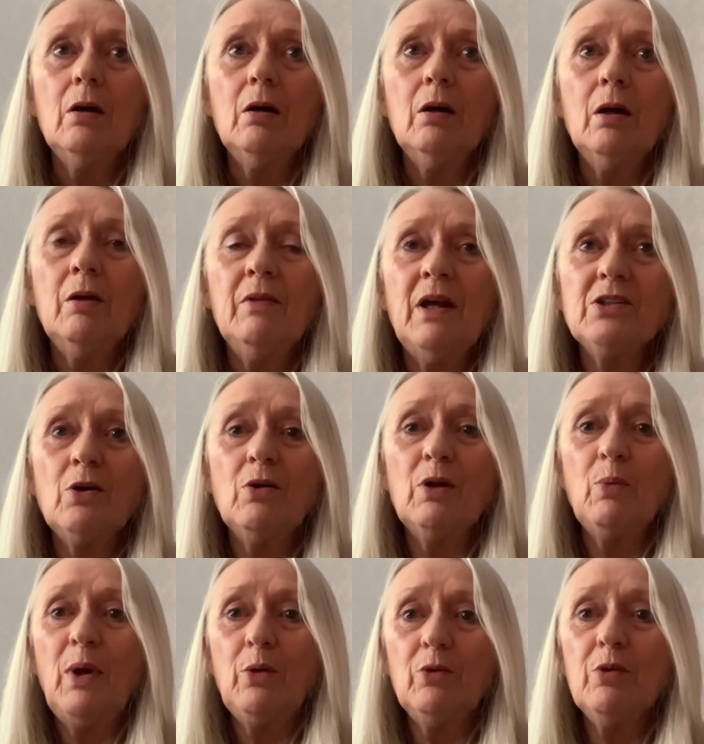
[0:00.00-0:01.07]
That's only
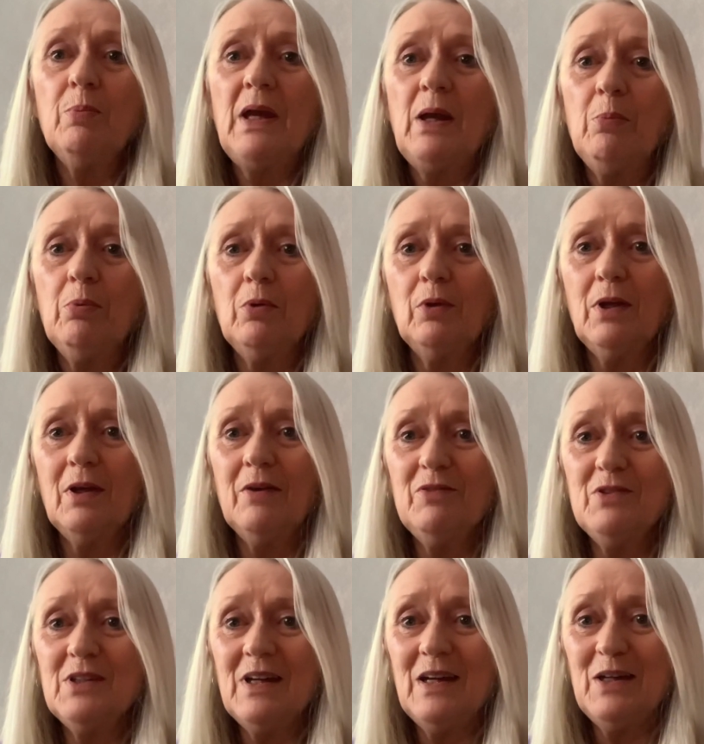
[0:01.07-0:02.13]
when other people have
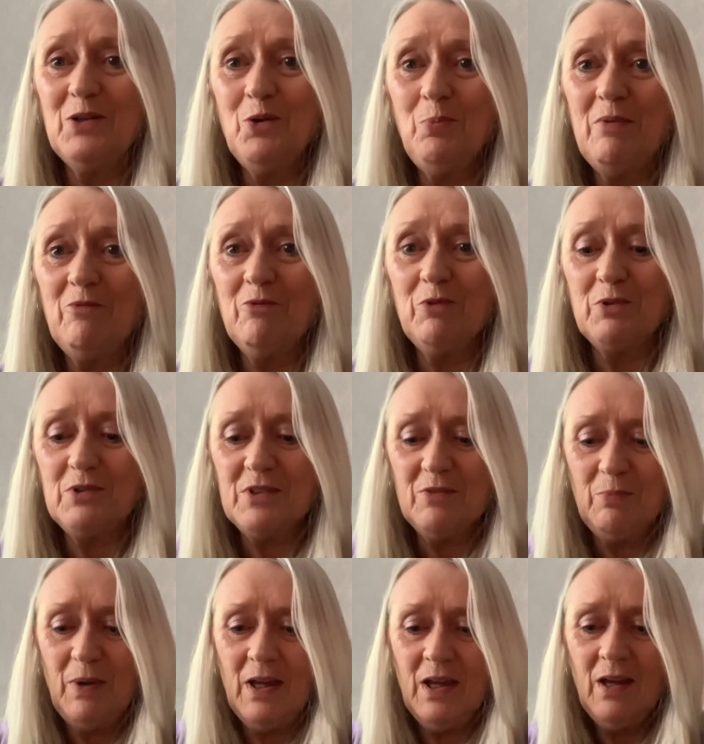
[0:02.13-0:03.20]
teared up in front of
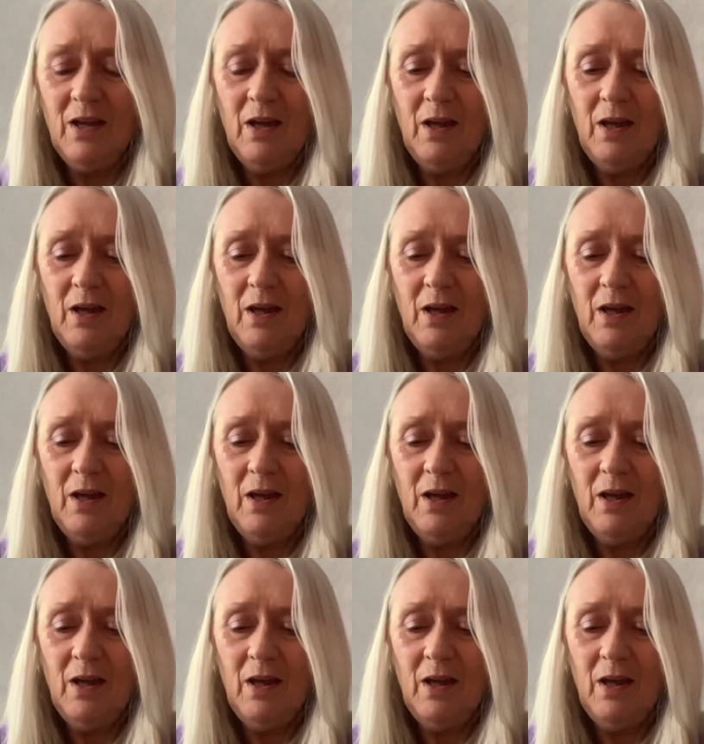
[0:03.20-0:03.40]
me.